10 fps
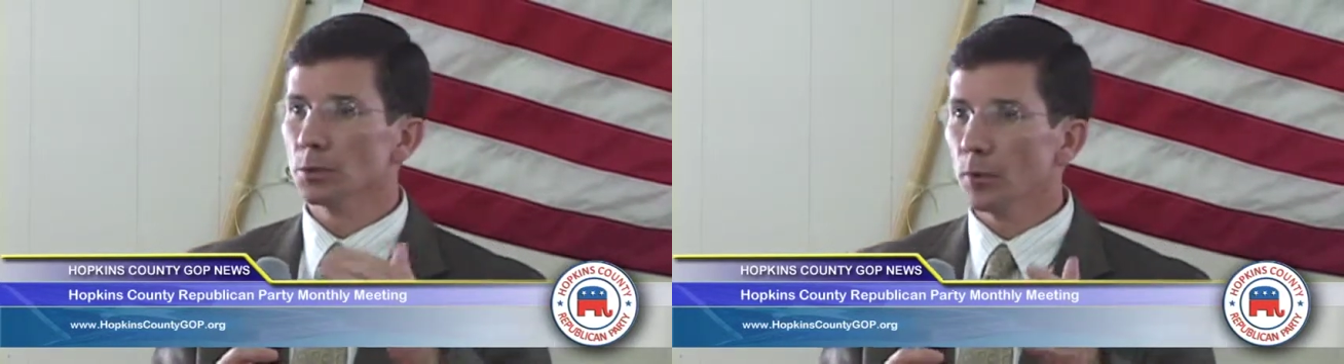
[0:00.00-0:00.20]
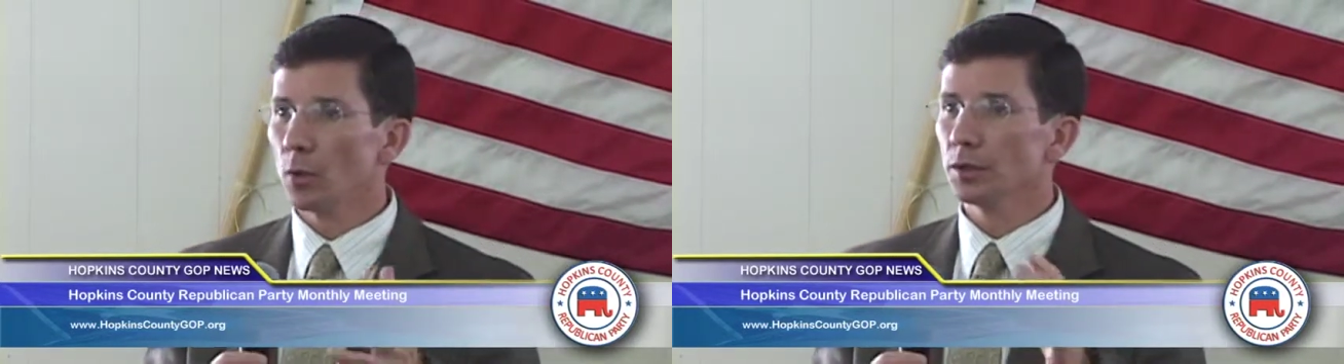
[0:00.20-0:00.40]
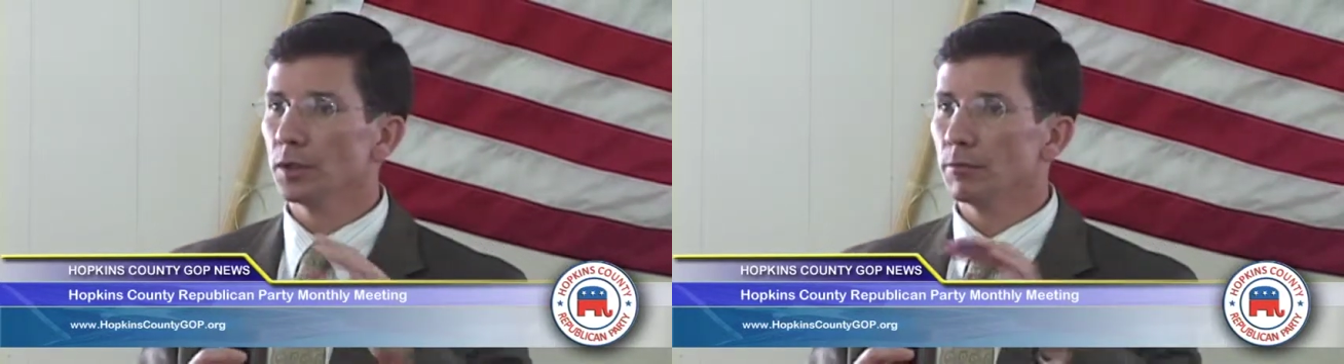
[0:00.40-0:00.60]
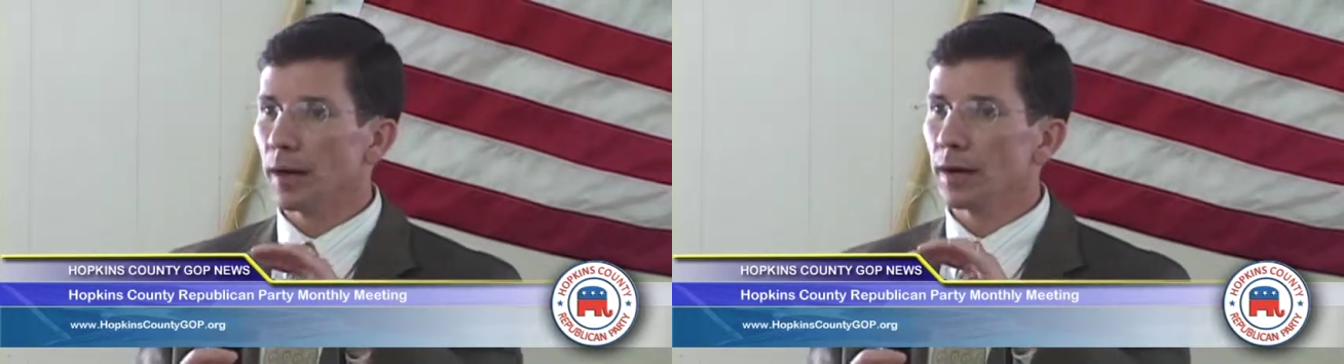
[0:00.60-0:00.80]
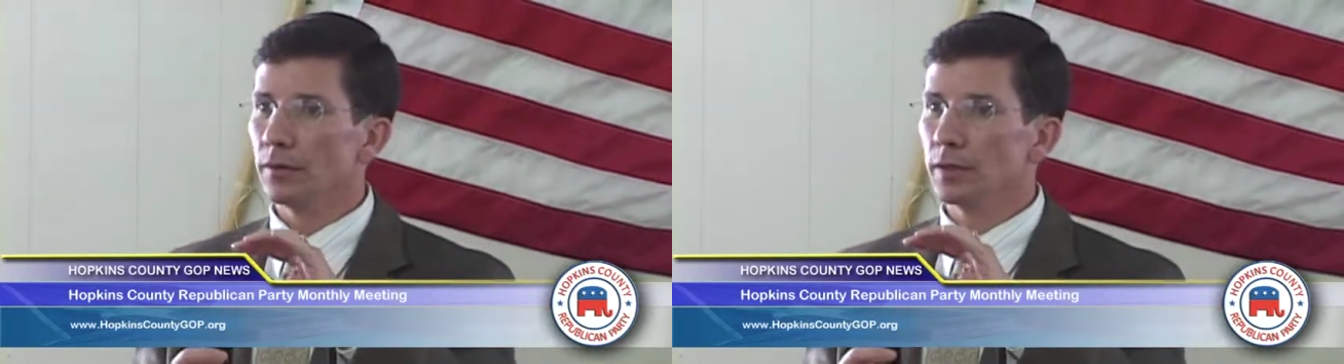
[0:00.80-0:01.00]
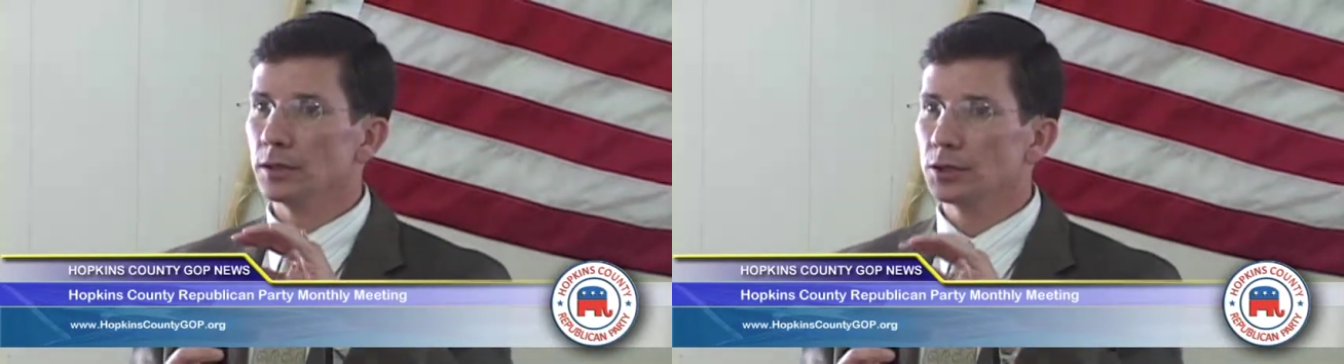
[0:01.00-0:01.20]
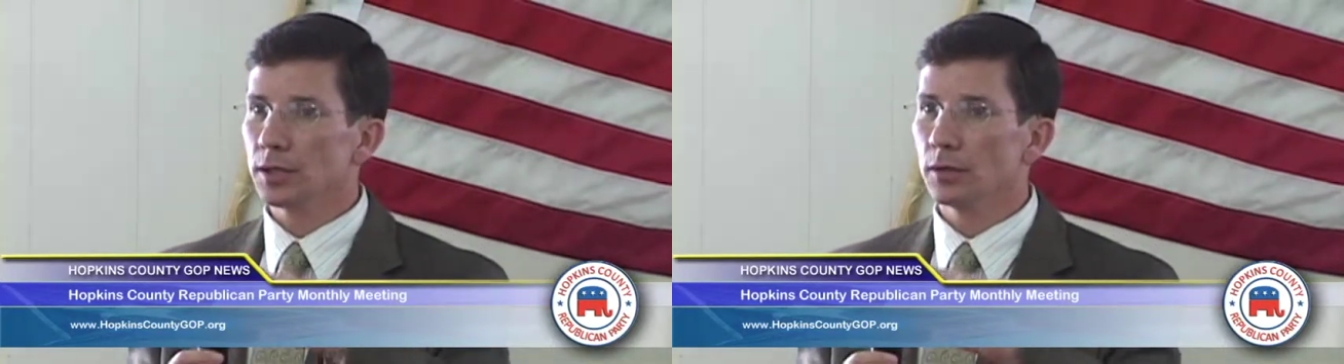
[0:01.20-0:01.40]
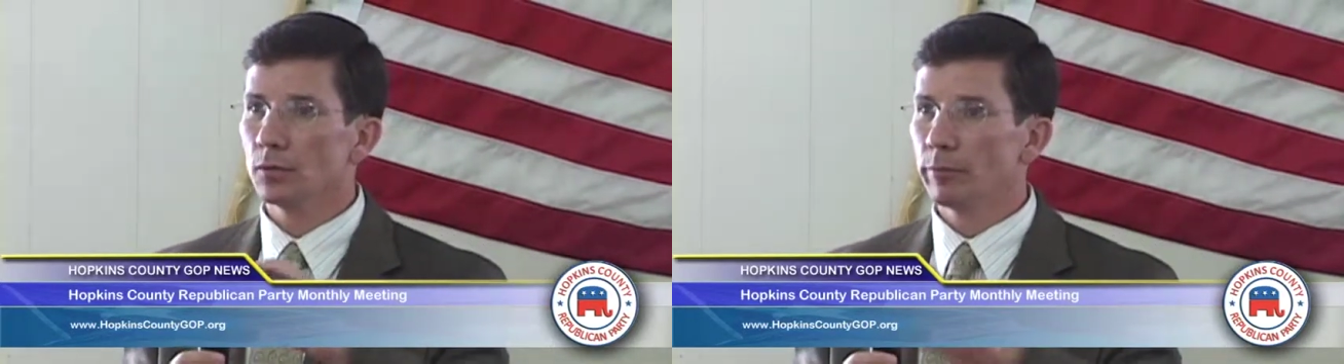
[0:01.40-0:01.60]
appointed by the
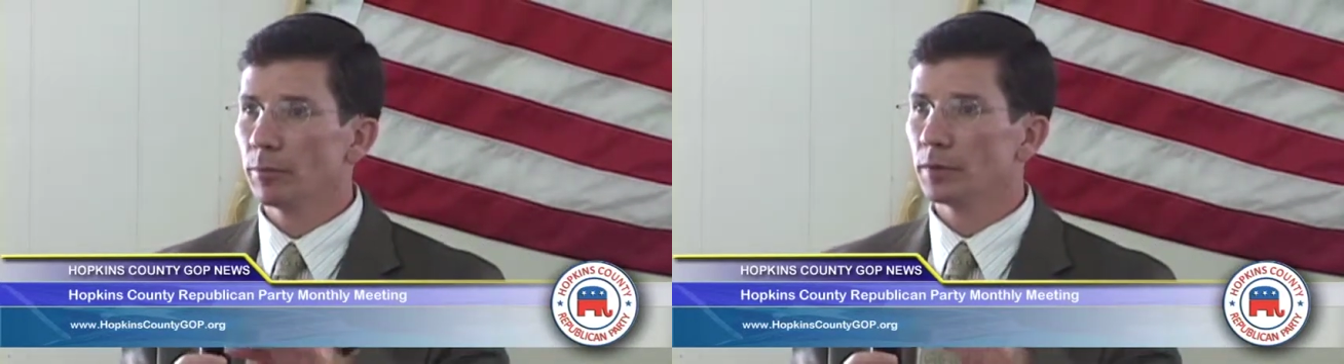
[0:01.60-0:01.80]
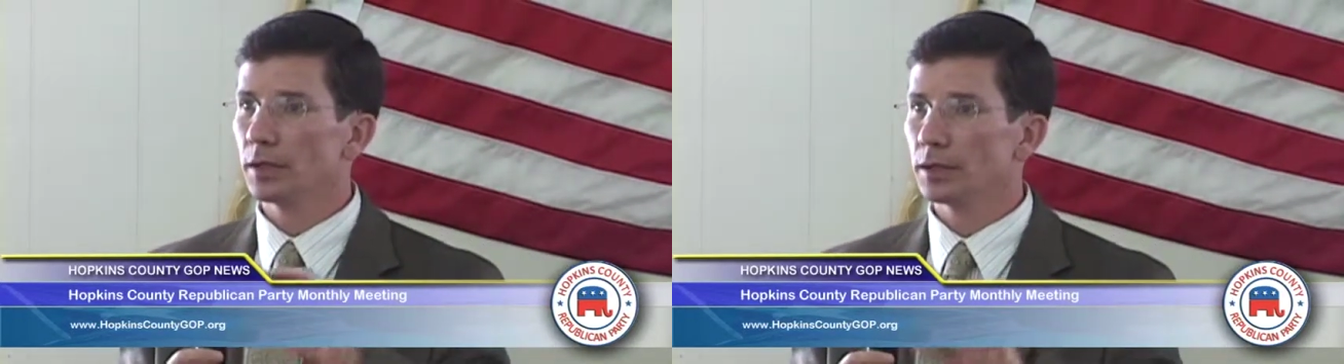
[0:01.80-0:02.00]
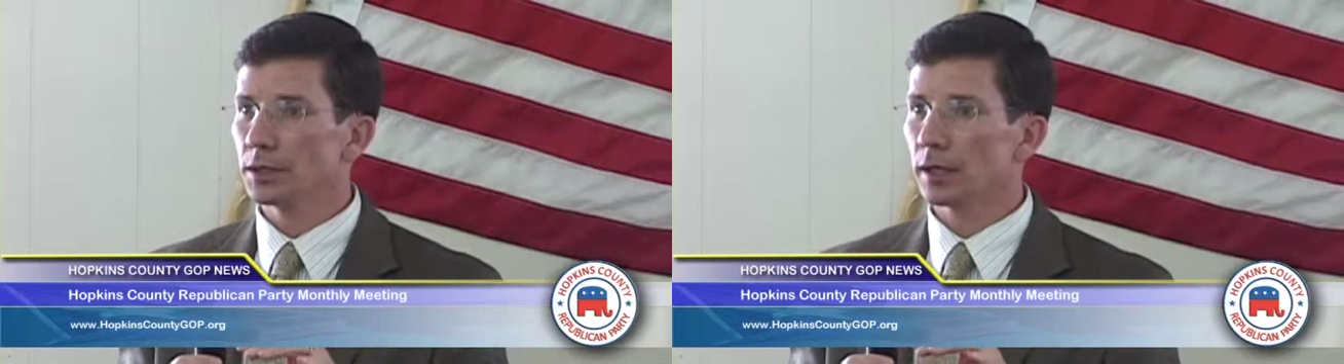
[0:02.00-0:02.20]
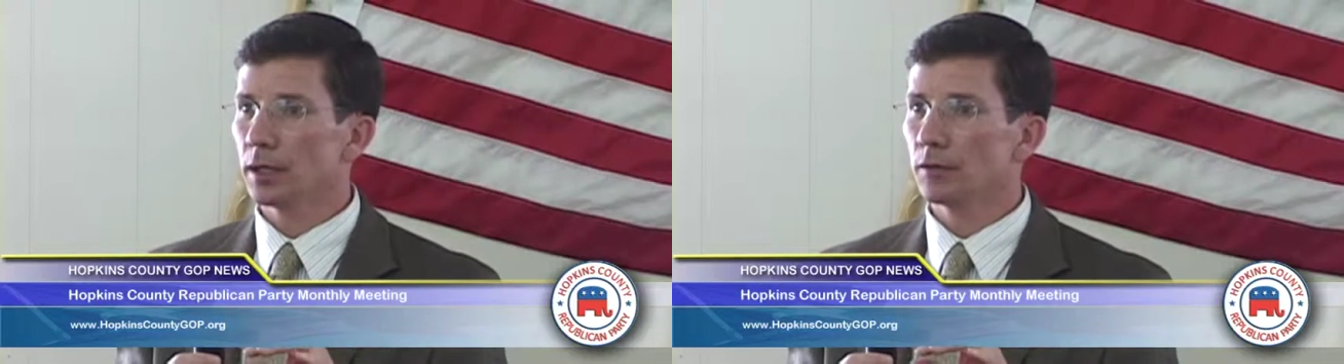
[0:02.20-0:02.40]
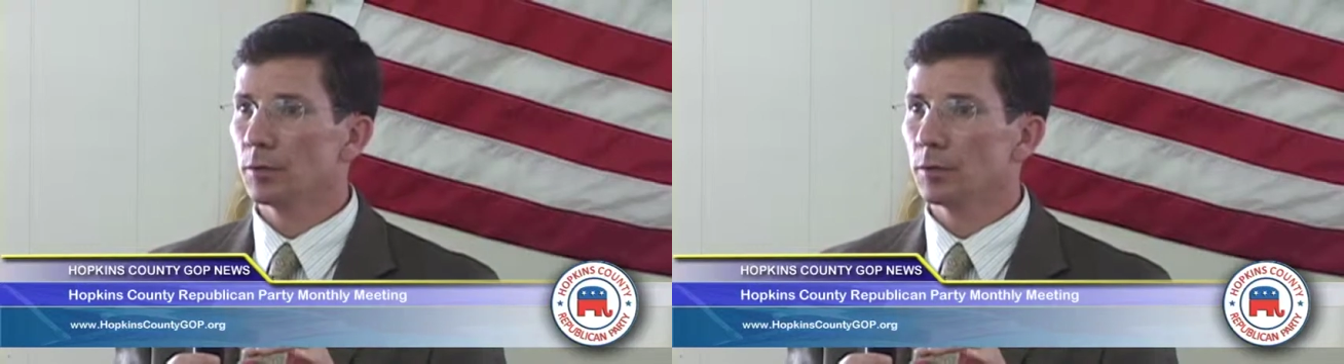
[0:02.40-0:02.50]
State Republican Executive